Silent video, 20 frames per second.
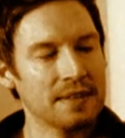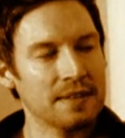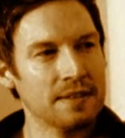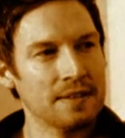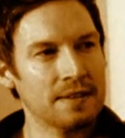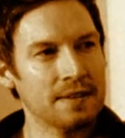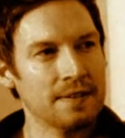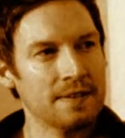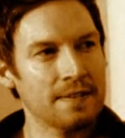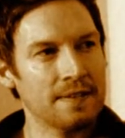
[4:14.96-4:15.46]

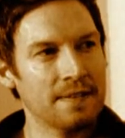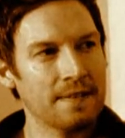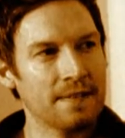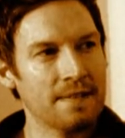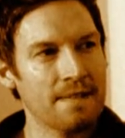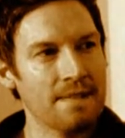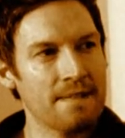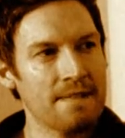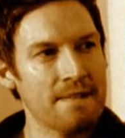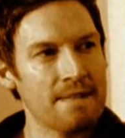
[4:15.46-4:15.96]
because
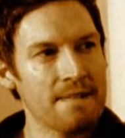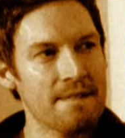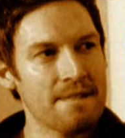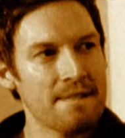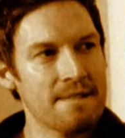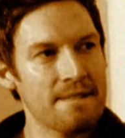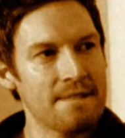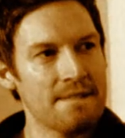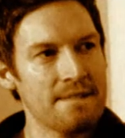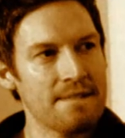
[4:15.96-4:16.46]
you were hearing
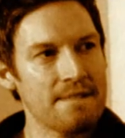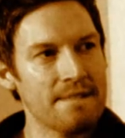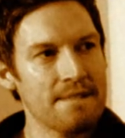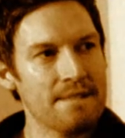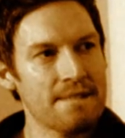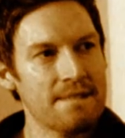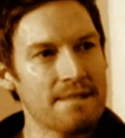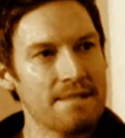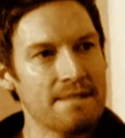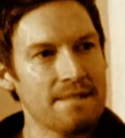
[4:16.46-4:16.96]
certain
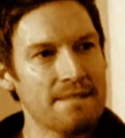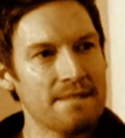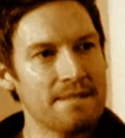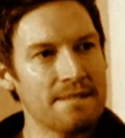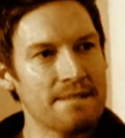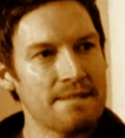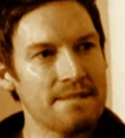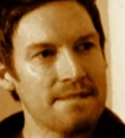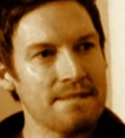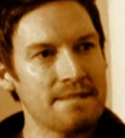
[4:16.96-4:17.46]
people and you thought,
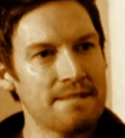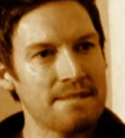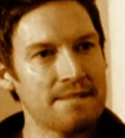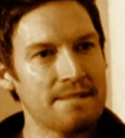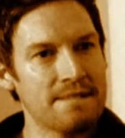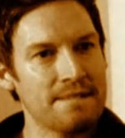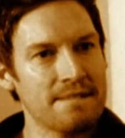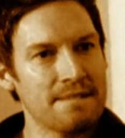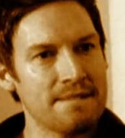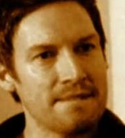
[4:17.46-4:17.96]
I'd love to be
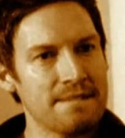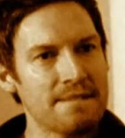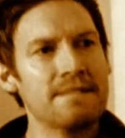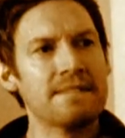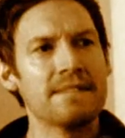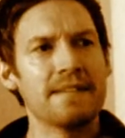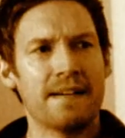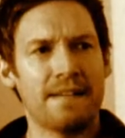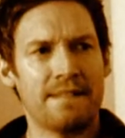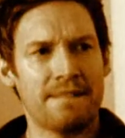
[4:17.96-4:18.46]
able to do
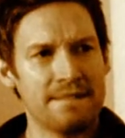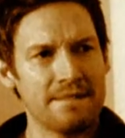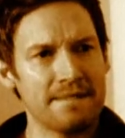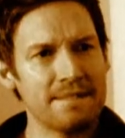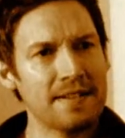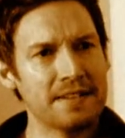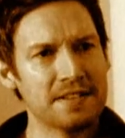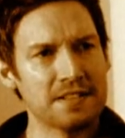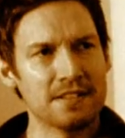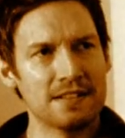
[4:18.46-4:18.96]
that? Yeah,
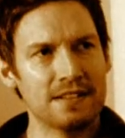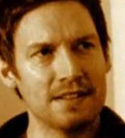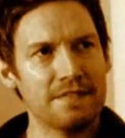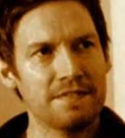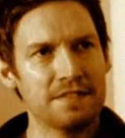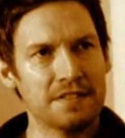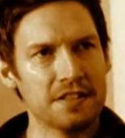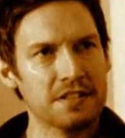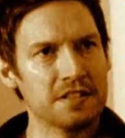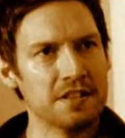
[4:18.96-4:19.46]
I just
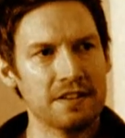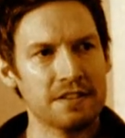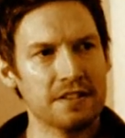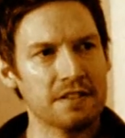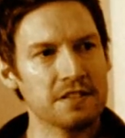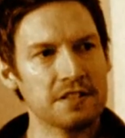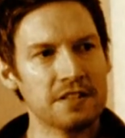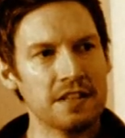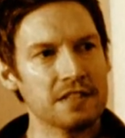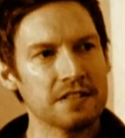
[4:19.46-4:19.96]
loved the sound of
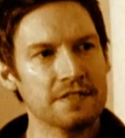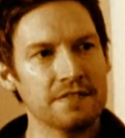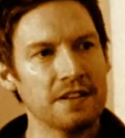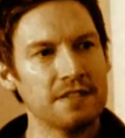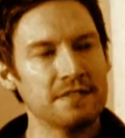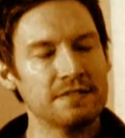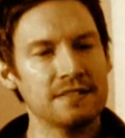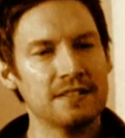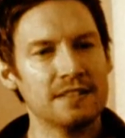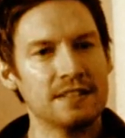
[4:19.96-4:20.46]
the
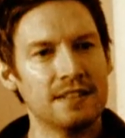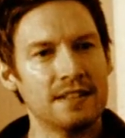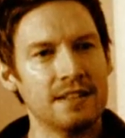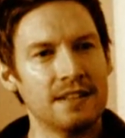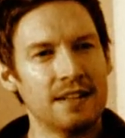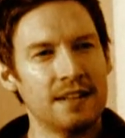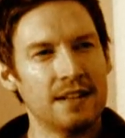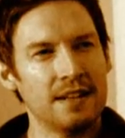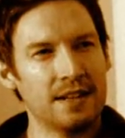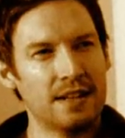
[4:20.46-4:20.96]
saxophone.
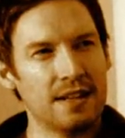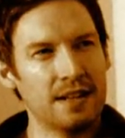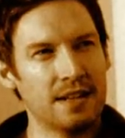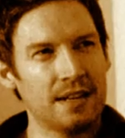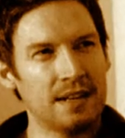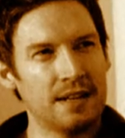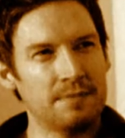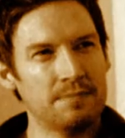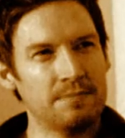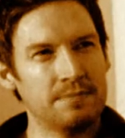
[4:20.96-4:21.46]

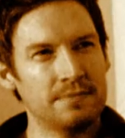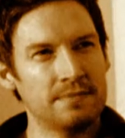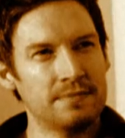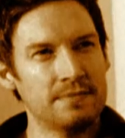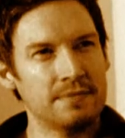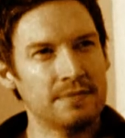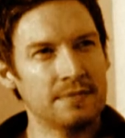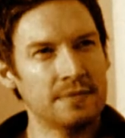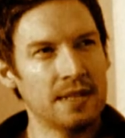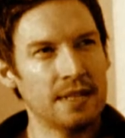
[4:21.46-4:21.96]
Um,
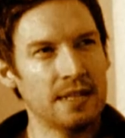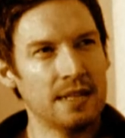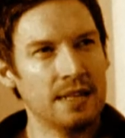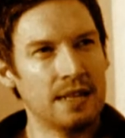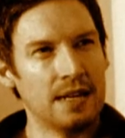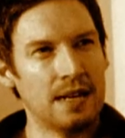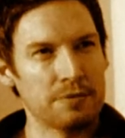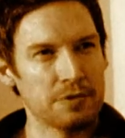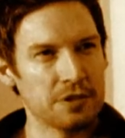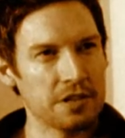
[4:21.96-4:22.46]

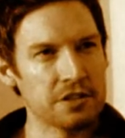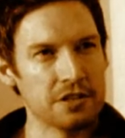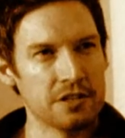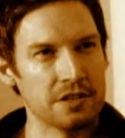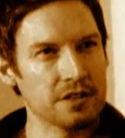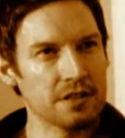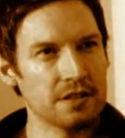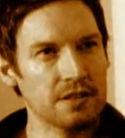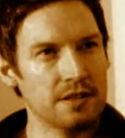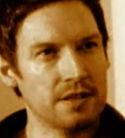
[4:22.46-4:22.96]
and it was such
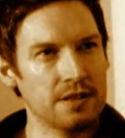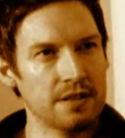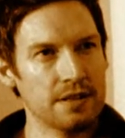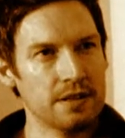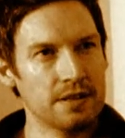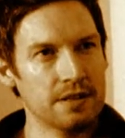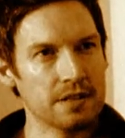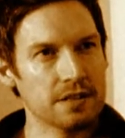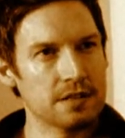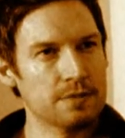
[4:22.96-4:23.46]
an, an,
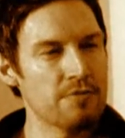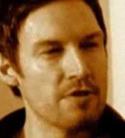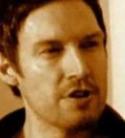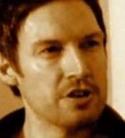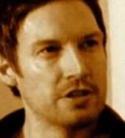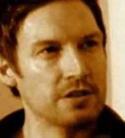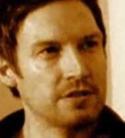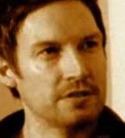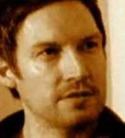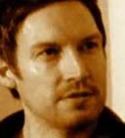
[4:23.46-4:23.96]
an
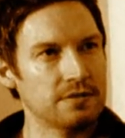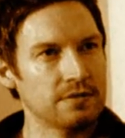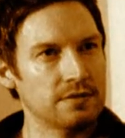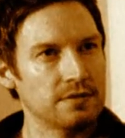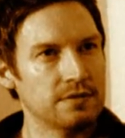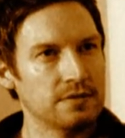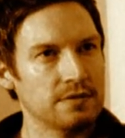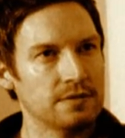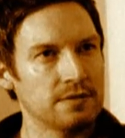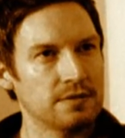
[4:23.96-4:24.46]
expression
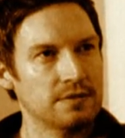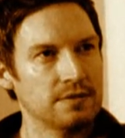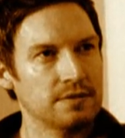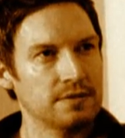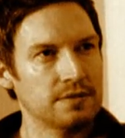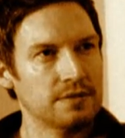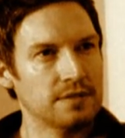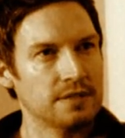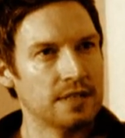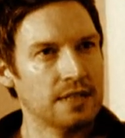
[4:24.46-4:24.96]

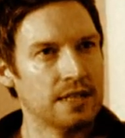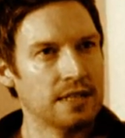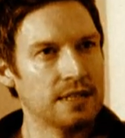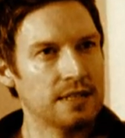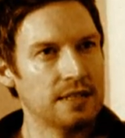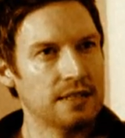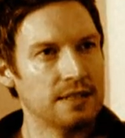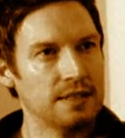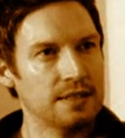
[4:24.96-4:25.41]
uh,